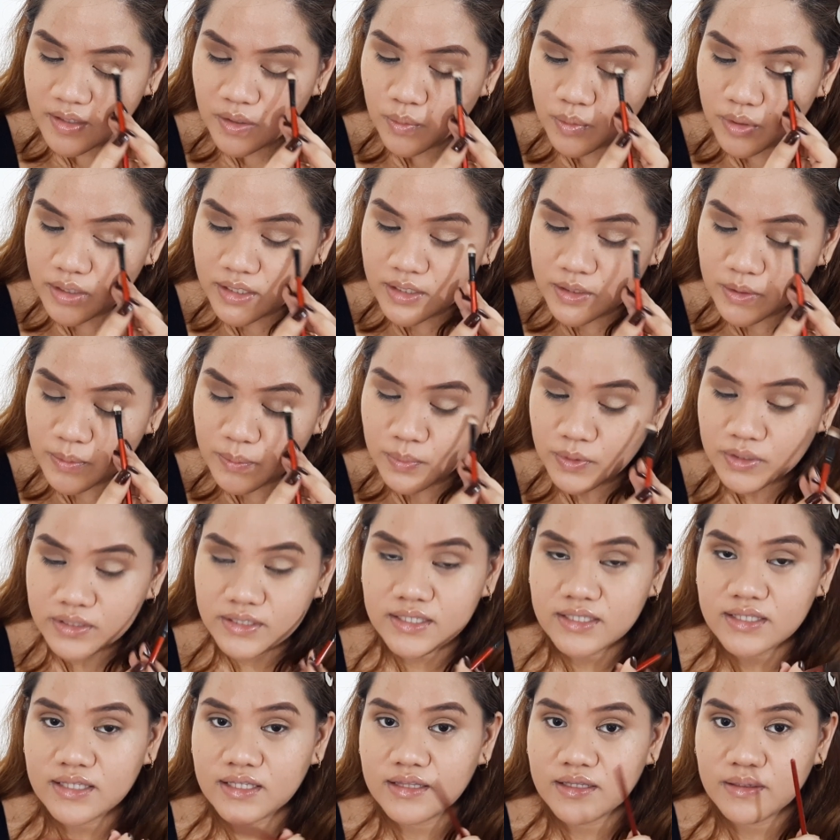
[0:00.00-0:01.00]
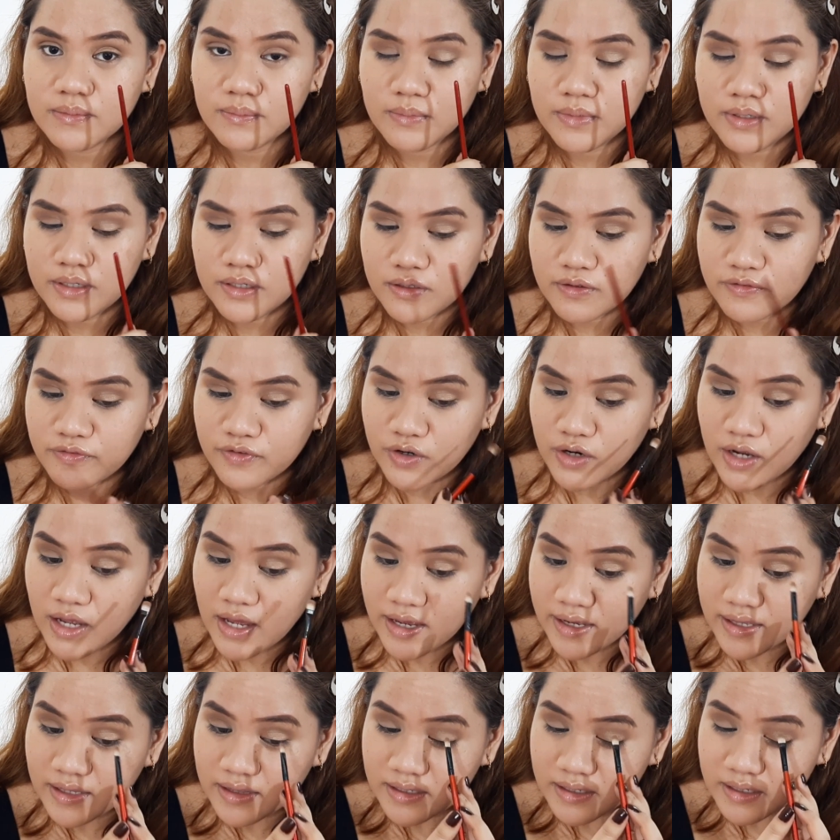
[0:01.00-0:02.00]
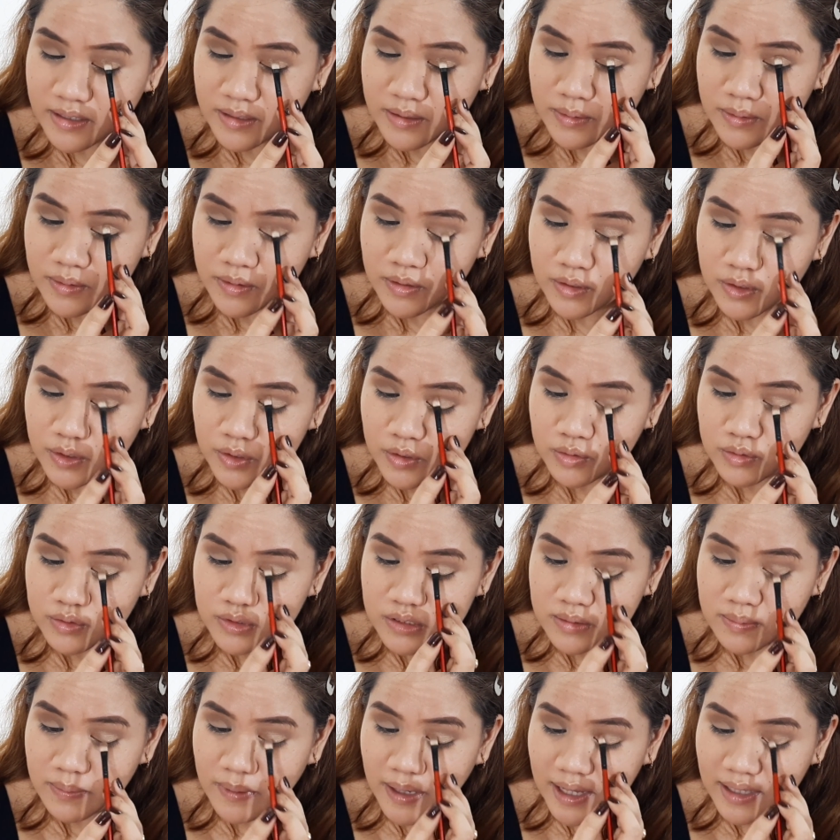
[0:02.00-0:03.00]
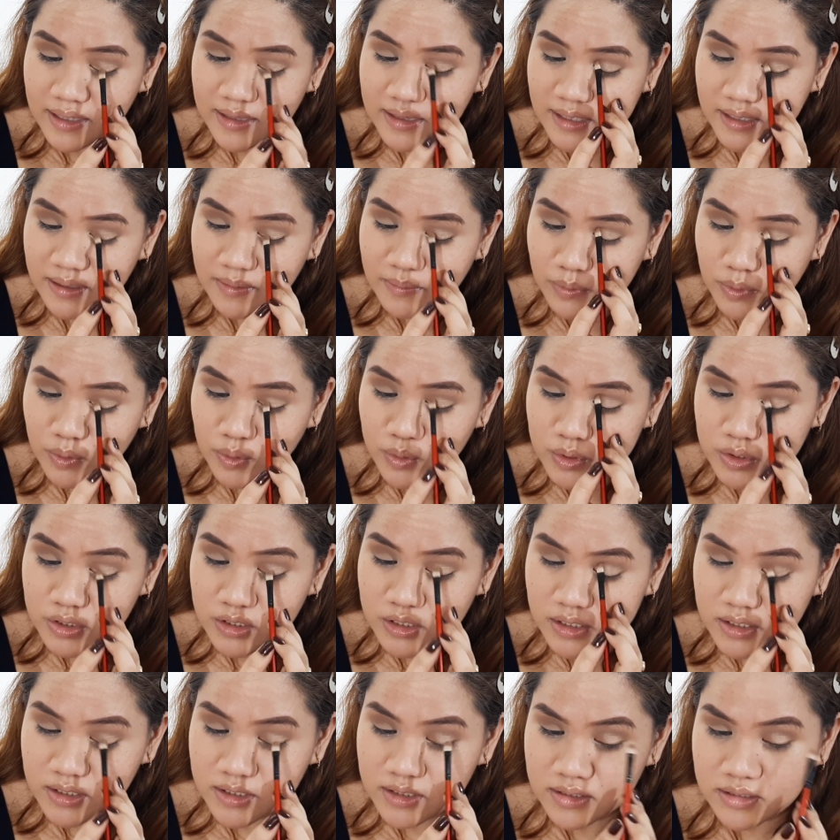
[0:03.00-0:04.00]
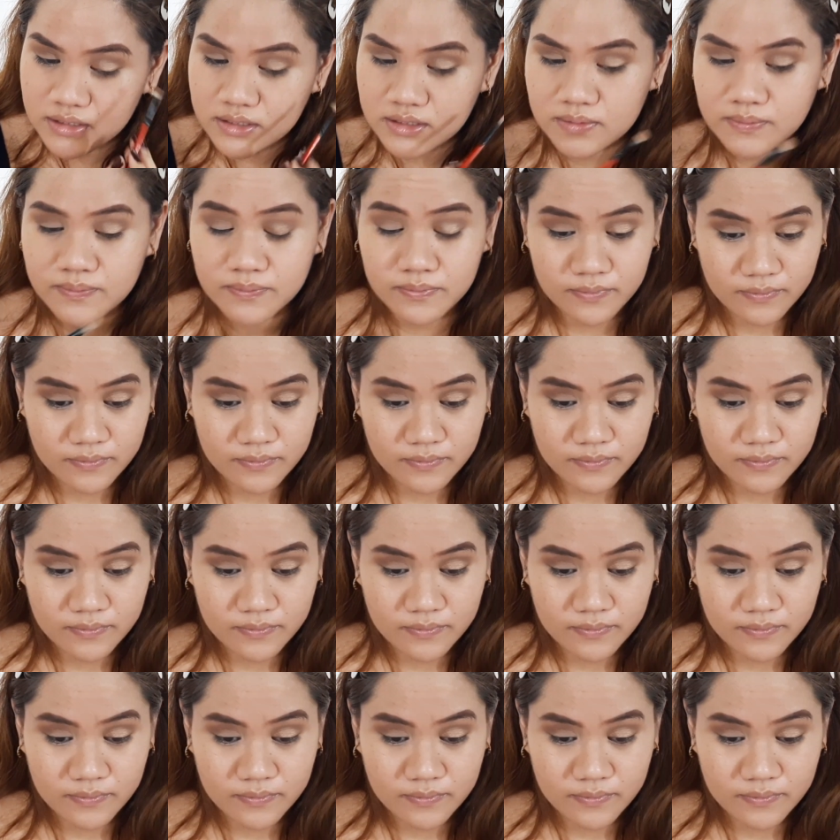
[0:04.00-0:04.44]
When you put it in the middle of your eyelid, use patting motions.